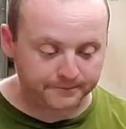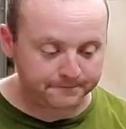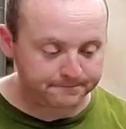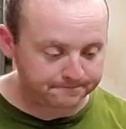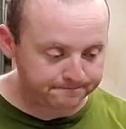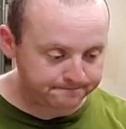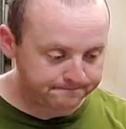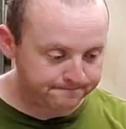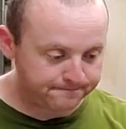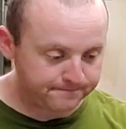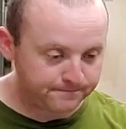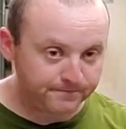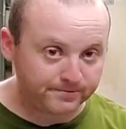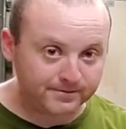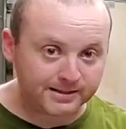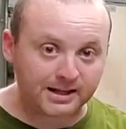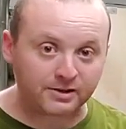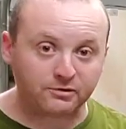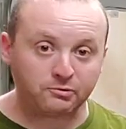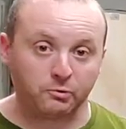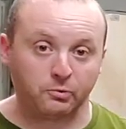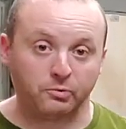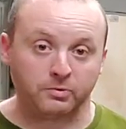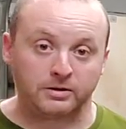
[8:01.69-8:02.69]
I'm like,
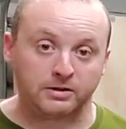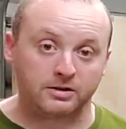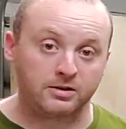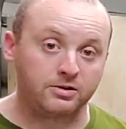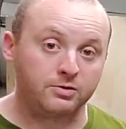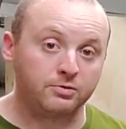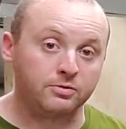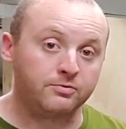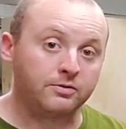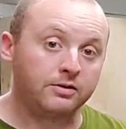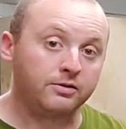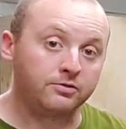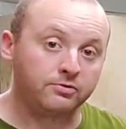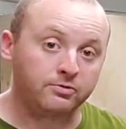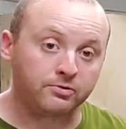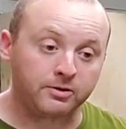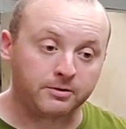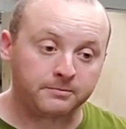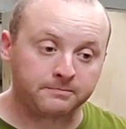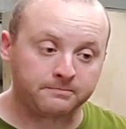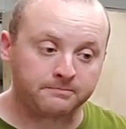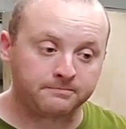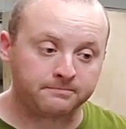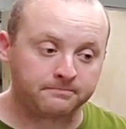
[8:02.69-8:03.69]
that's what we need to do
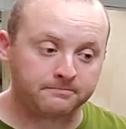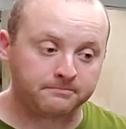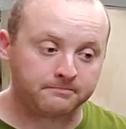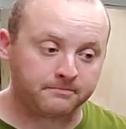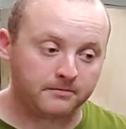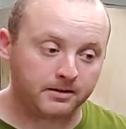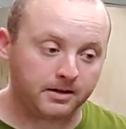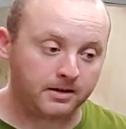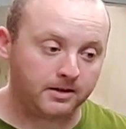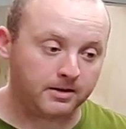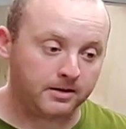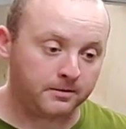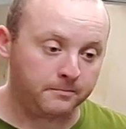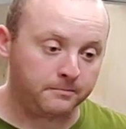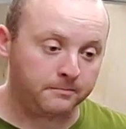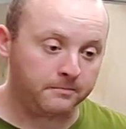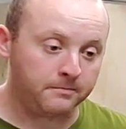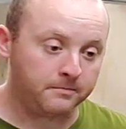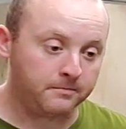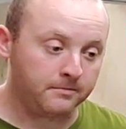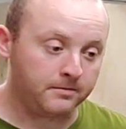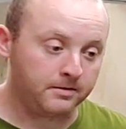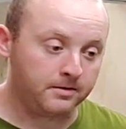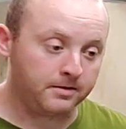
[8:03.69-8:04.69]
eventually.
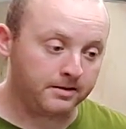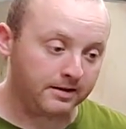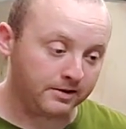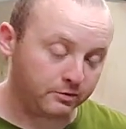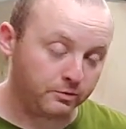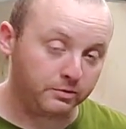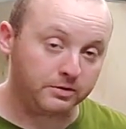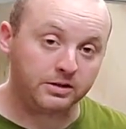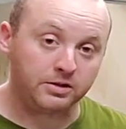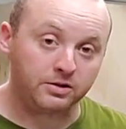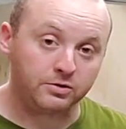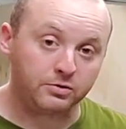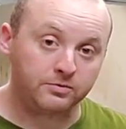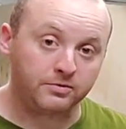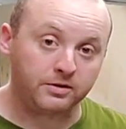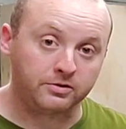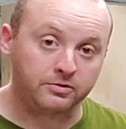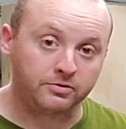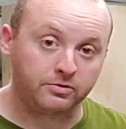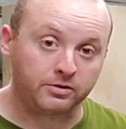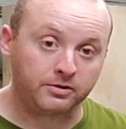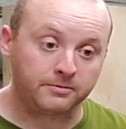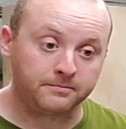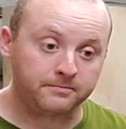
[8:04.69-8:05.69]
That's what we need to
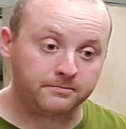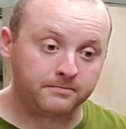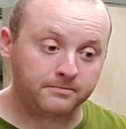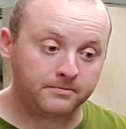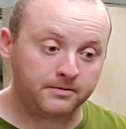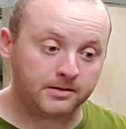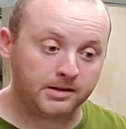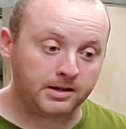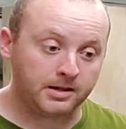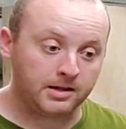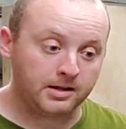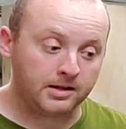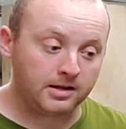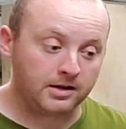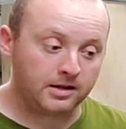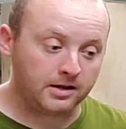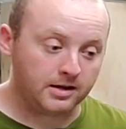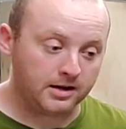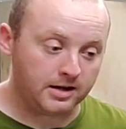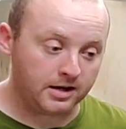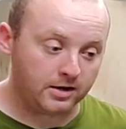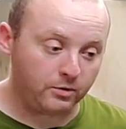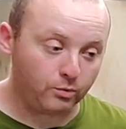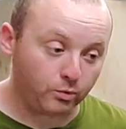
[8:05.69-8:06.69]
do eventually,
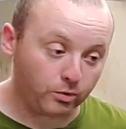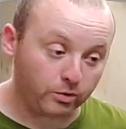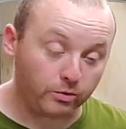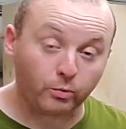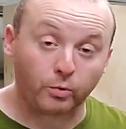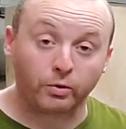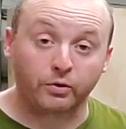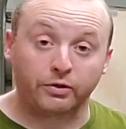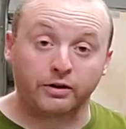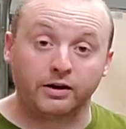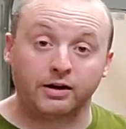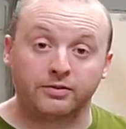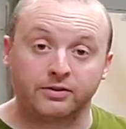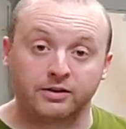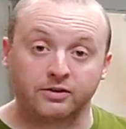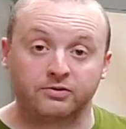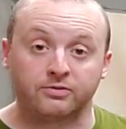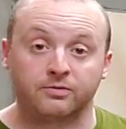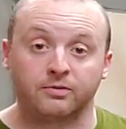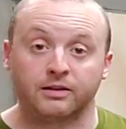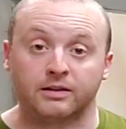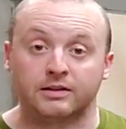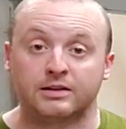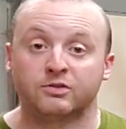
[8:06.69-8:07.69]
and we're there
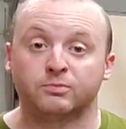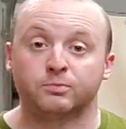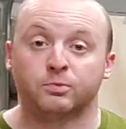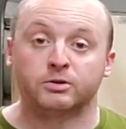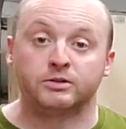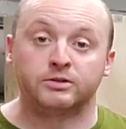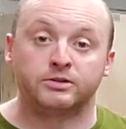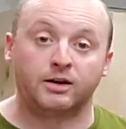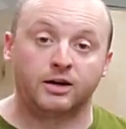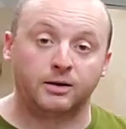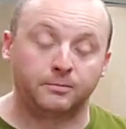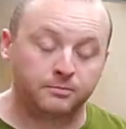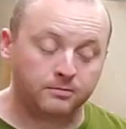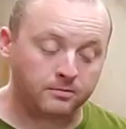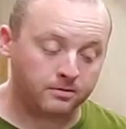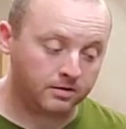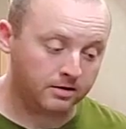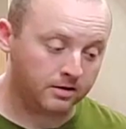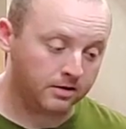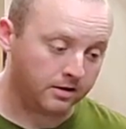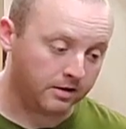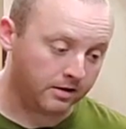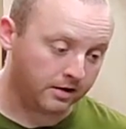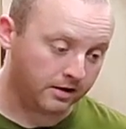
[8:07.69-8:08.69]
at this point in time.